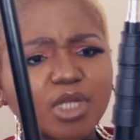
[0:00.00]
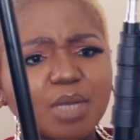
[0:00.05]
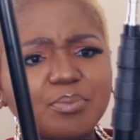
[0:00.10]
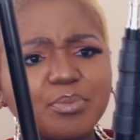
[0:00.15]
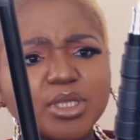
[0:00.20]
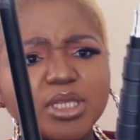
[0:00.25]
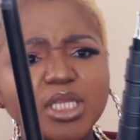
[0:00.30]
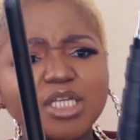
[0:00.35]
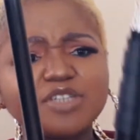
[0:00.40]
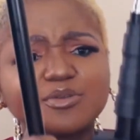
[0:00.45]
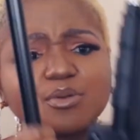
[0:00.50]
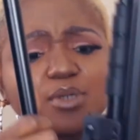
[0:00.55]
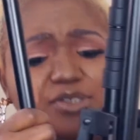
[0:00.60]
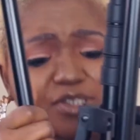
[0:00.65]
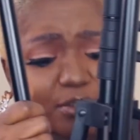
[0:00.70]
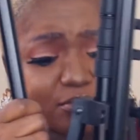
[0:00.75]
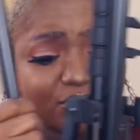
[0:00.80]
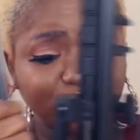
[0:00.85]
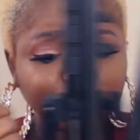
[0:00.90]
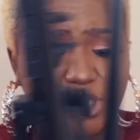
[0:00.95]
But this one
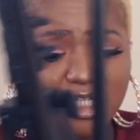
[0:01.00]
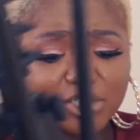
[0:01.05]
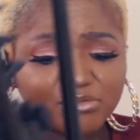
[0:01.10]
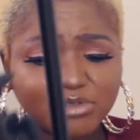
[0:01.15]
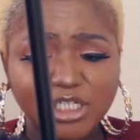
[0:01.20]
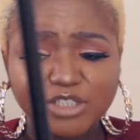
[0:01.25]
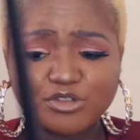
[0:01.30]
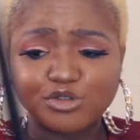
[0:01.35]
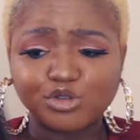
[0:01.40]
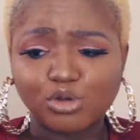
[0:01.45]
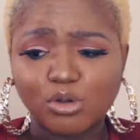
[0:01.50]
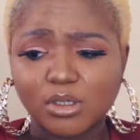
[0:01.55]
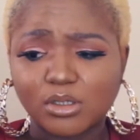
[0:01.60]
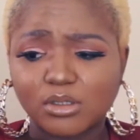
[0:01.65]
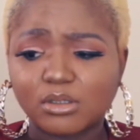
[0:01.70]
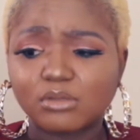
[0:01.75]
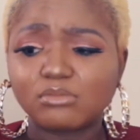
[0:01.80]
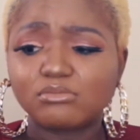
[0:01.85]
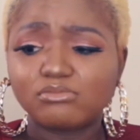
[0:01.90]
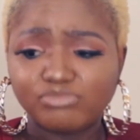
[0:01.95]
seems really, really strong.